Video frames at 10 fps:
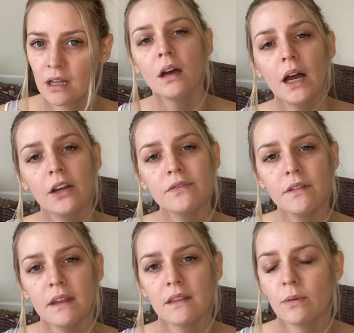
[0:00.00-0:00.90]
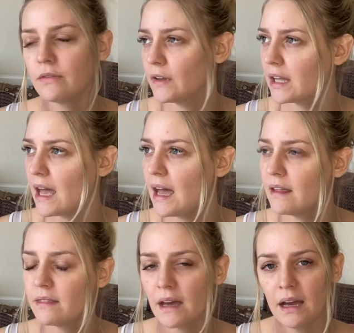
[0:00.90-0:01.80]
I often think that we forget
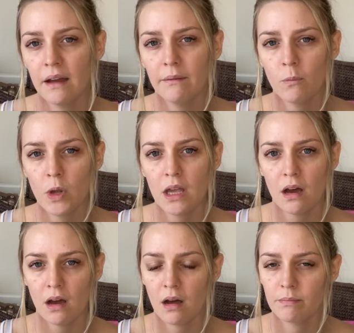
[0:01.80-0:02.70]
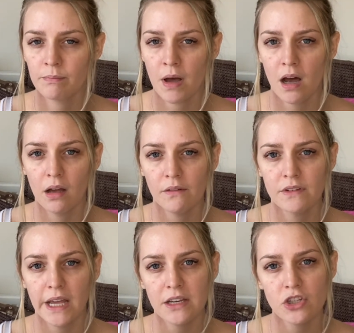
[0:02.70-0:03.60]
that we are part of
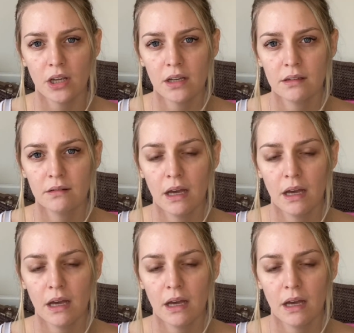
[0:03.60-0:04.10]
nature.